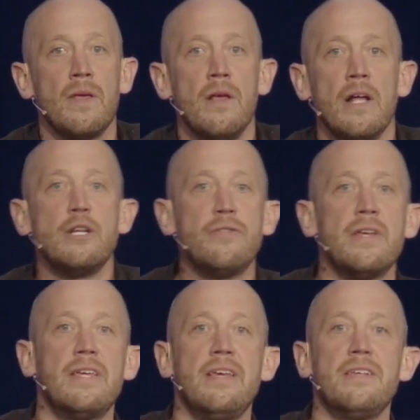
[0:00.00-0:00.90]
Or do you
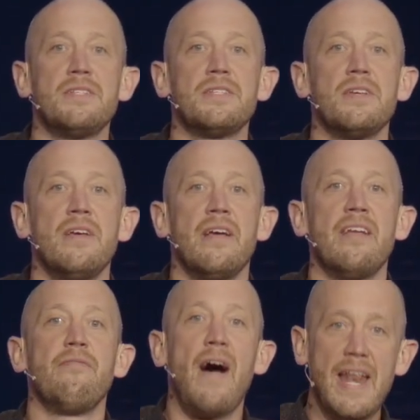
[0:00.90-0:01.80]
think he's
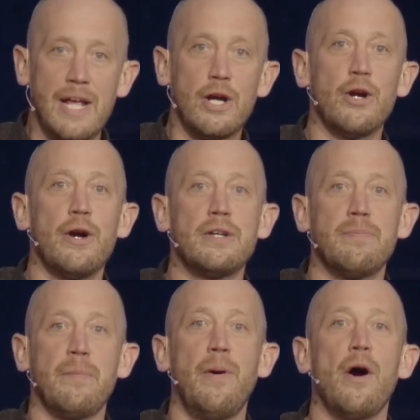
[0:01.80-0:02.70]
inviting her to
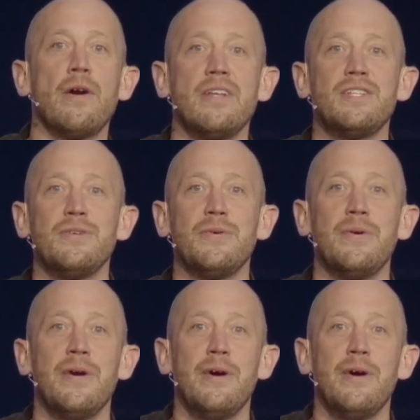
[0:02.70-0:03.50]
the party to